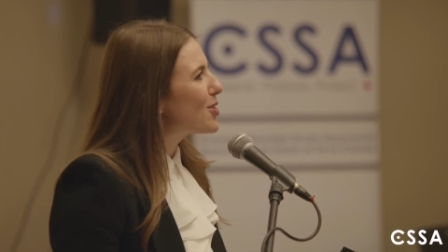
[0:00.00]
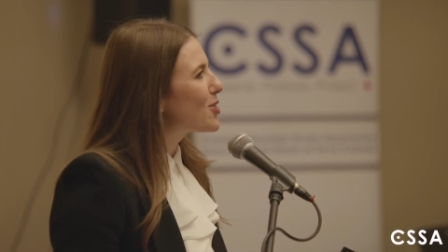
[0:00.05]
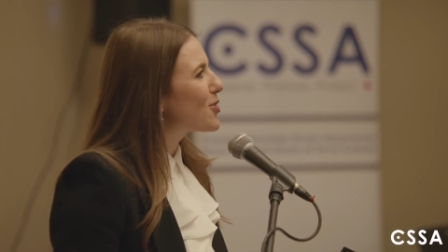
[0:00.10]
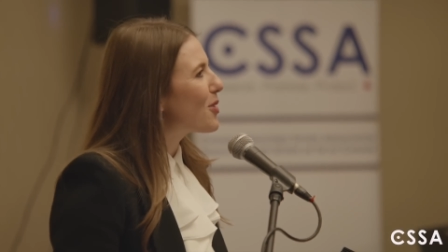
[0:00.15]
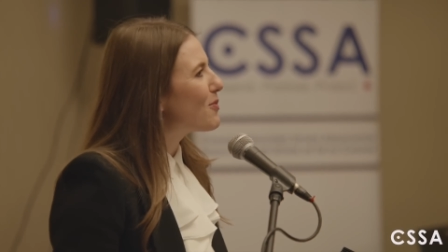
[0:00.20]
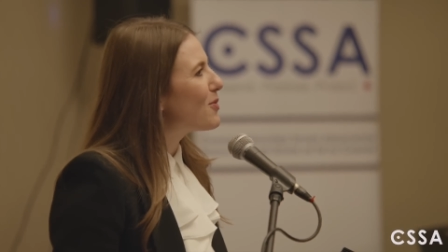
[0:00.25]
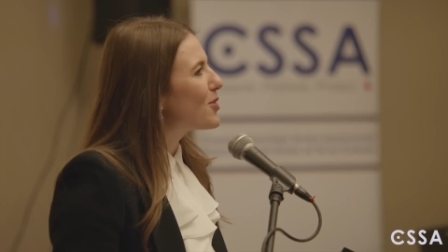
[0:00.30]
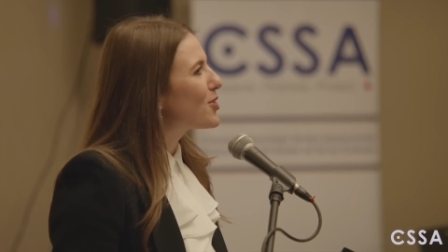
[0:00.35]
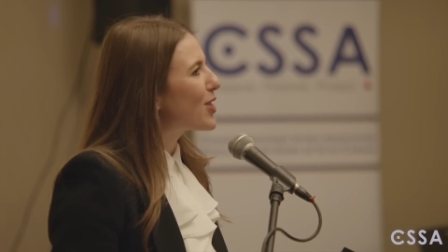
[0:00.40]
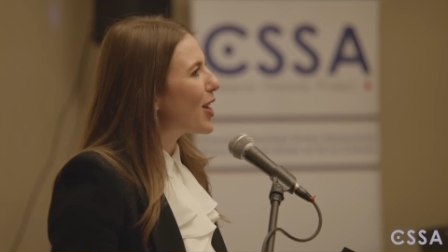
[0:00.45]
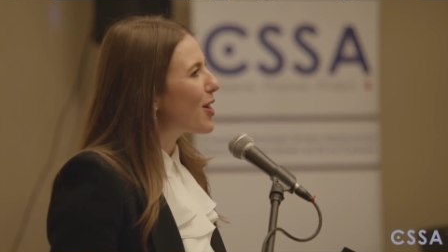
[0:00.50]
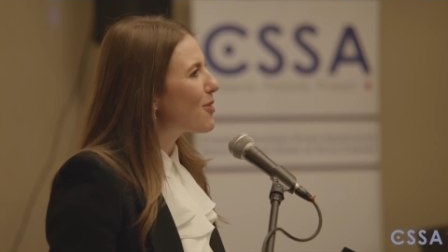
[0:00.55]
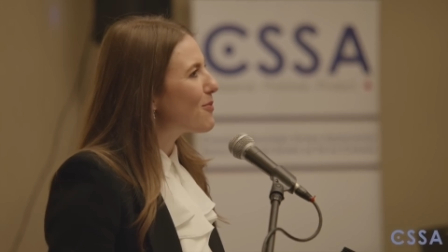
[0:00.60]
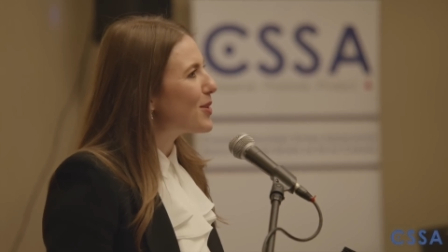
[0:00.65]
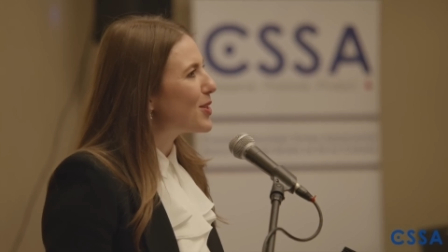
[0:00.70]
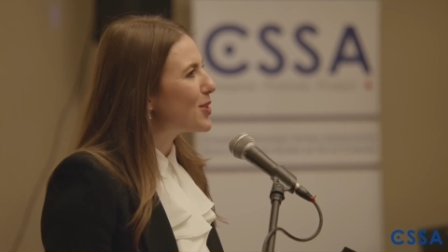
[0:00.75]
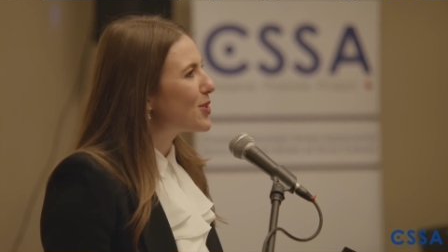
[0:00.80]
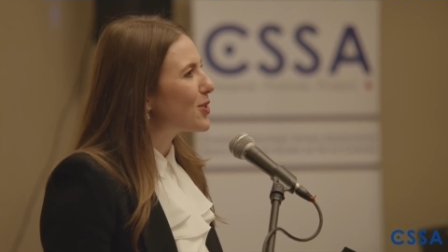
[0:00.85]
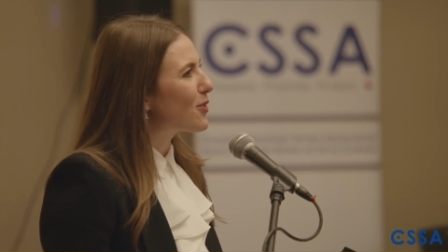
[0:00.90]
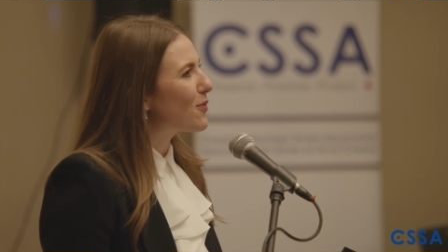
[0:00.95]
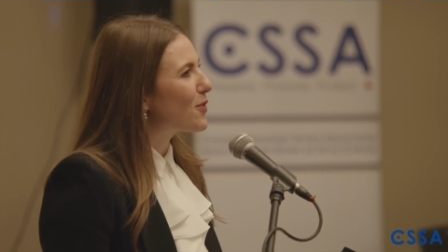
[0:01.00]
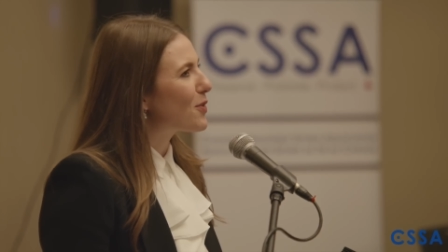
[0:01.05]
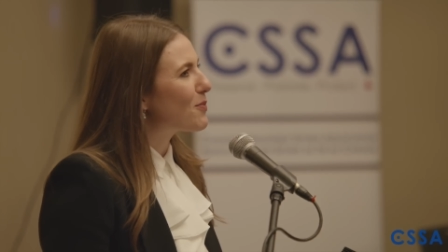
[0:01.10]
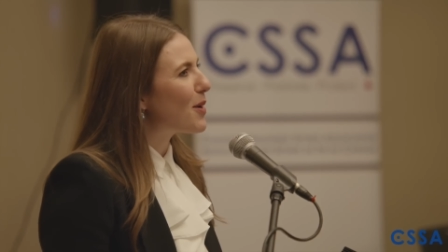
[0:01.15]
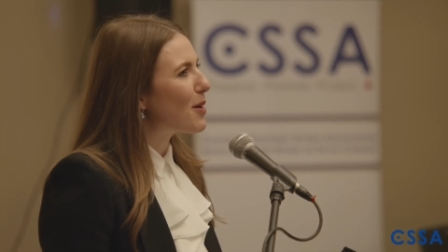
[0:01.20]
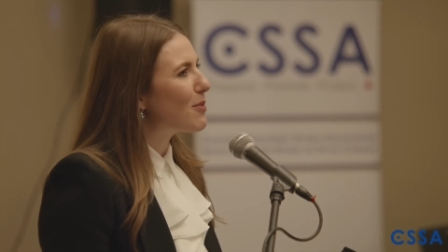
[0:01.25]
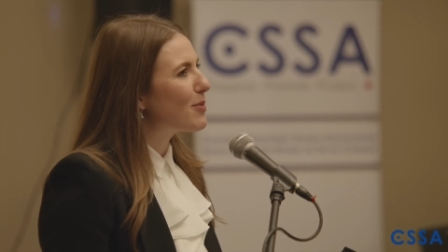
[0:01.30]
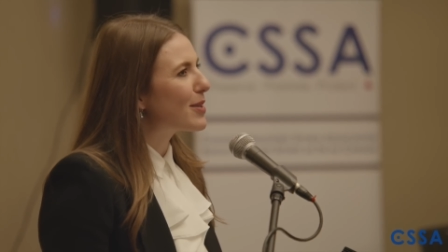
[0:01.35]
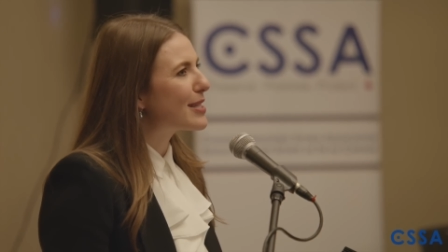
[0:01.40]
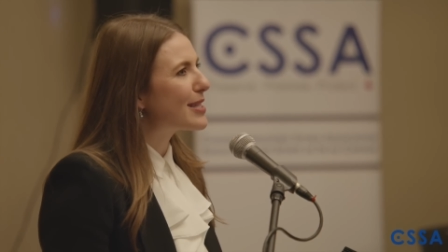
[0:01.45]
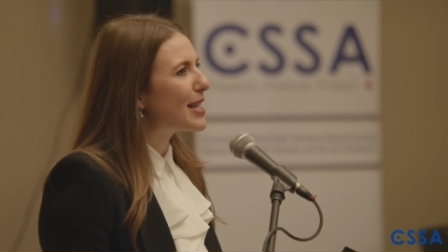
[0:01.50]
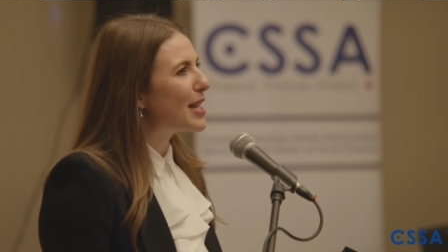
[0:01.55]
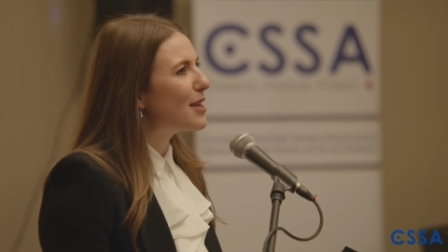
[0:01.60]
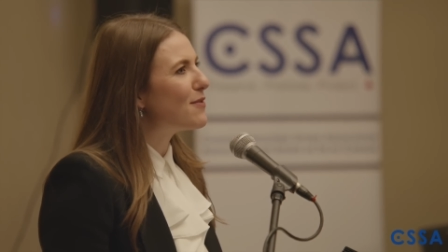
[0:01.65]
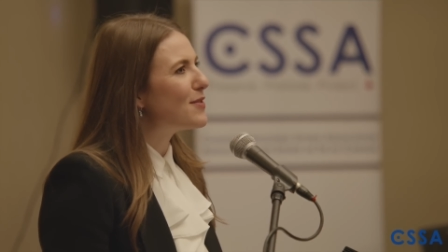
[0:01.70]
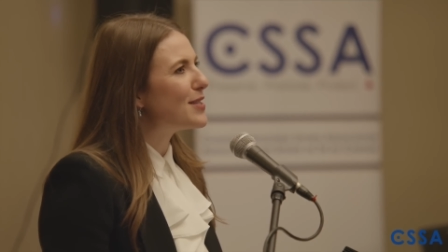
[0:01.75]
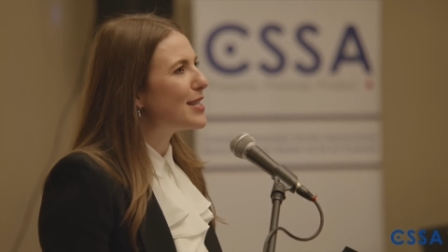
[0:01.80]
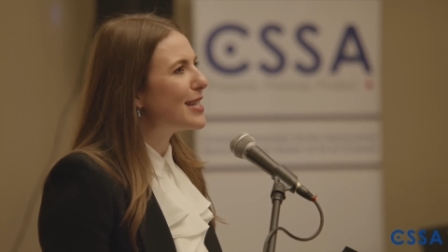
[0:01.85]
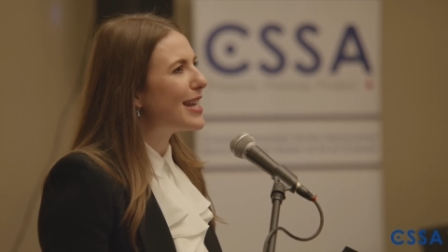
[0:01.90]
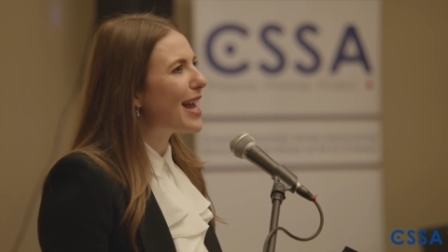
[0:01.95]
I'm the Shadow Minister for Public
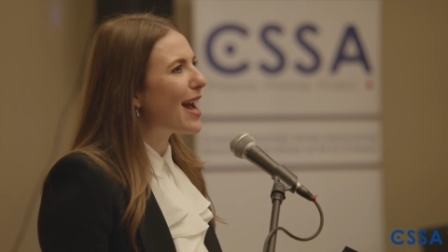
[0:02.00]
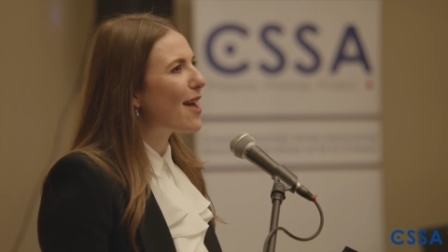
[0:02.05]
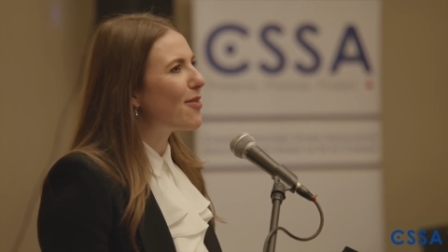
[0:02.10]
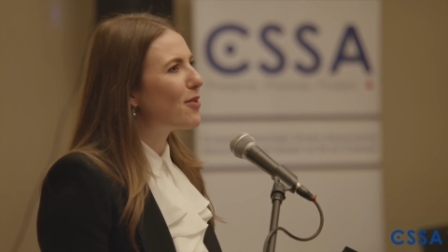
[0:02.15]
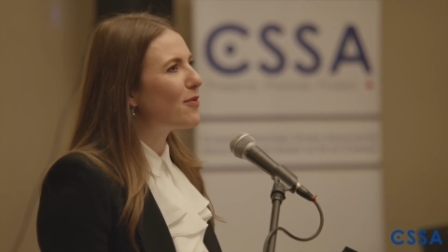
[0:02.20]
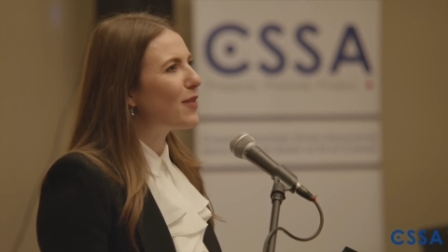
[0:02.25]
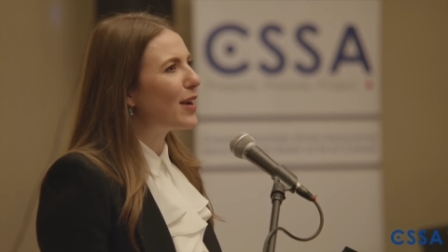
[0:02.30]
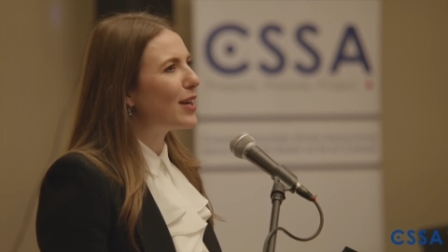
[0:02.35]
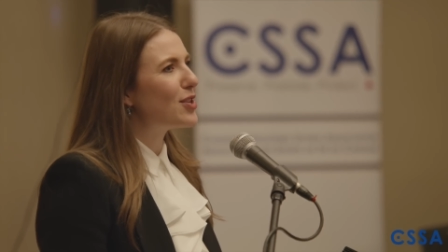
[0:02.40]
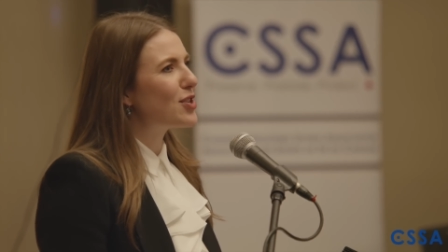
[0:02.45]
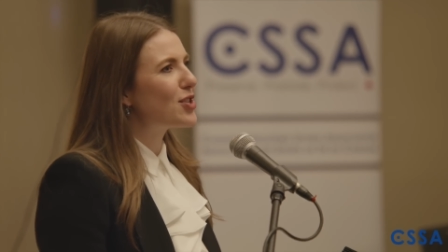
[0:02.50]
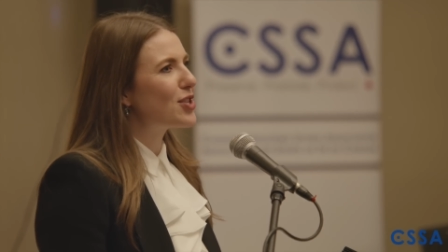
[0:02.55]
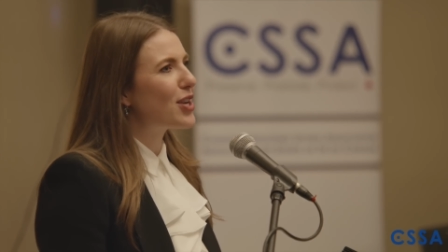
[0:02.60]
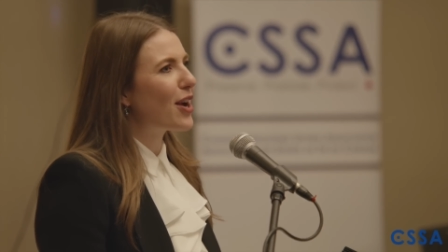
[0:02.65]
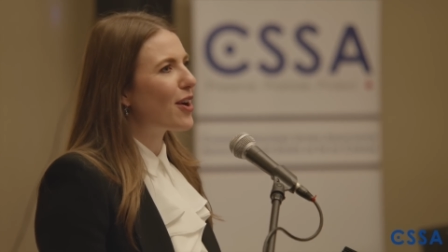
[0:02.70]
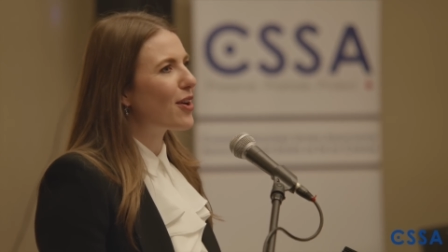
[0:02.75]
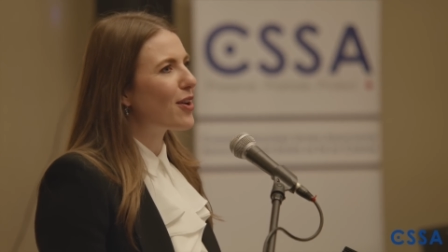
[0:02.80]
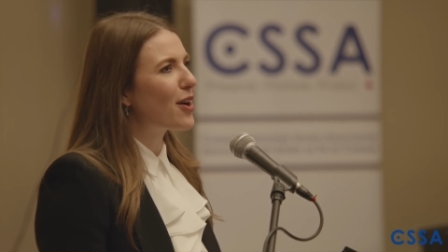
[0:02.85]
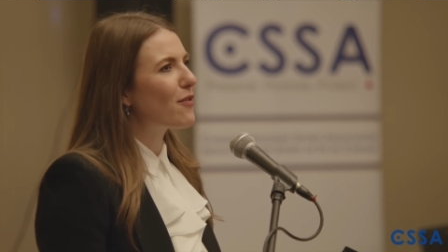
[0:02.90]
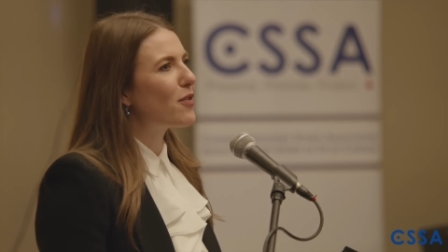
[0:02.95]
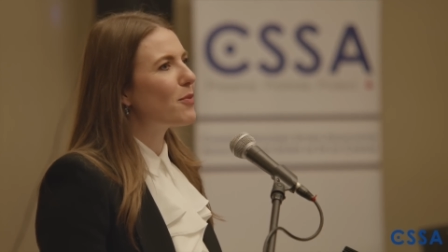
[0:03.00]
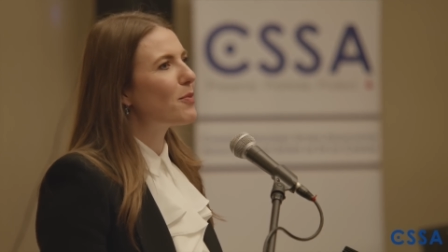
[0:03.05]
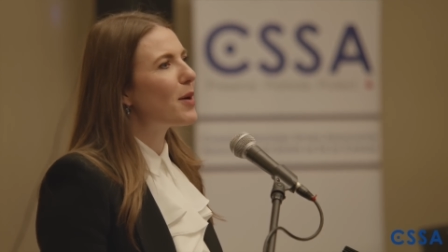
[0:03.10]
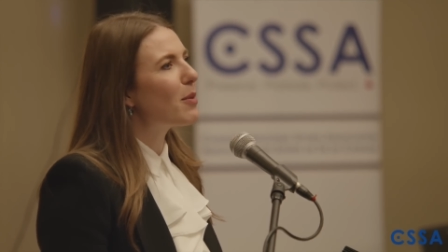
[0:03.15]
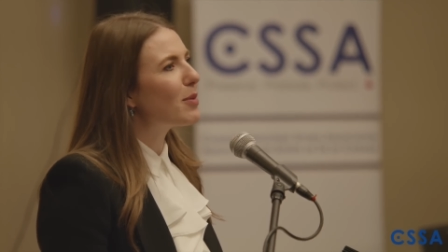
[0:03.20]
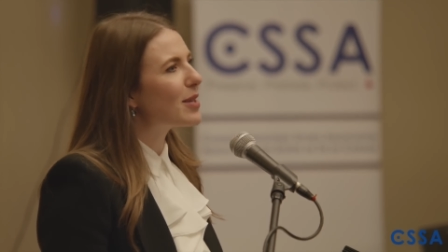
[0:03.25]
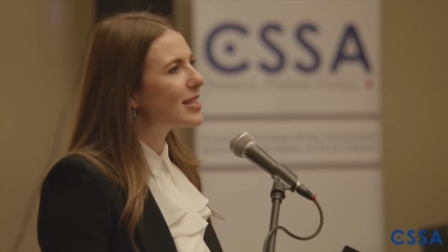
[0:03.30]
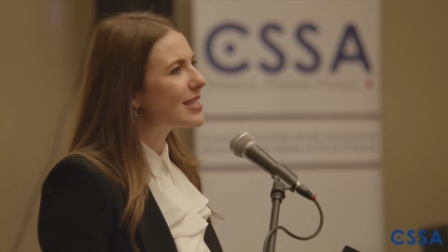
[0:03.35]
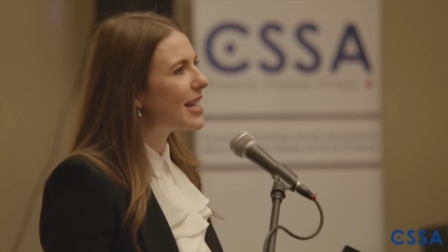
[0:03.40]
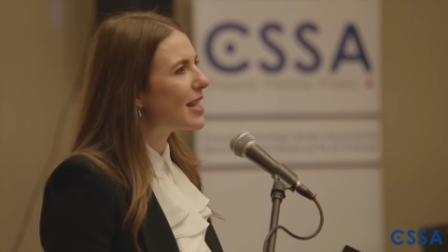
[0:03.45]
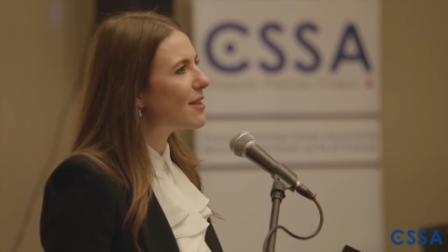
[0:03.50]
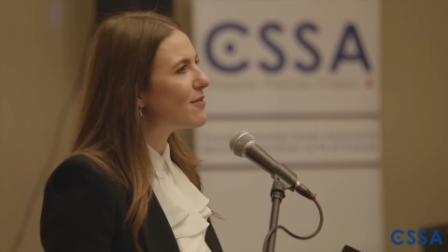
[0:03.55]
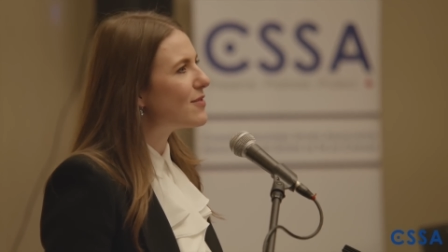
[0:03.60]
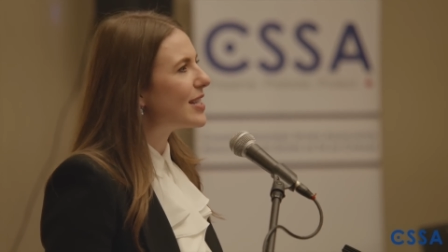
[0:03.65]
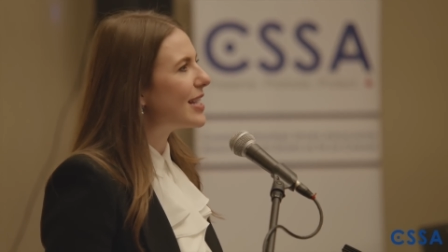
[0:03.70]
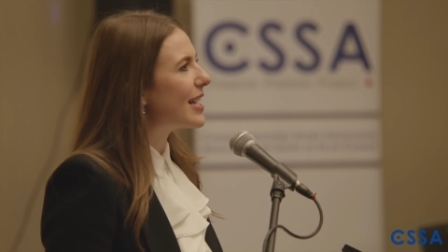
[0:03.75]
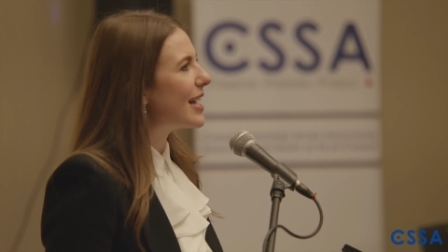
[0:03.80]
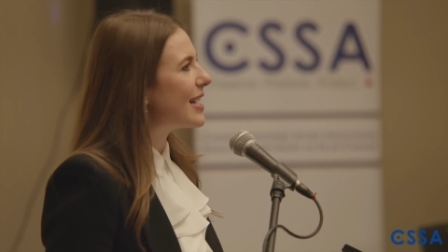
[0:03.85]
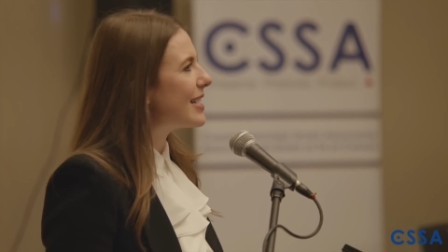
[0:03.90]
Safety and the Vice Chair of the Public Safety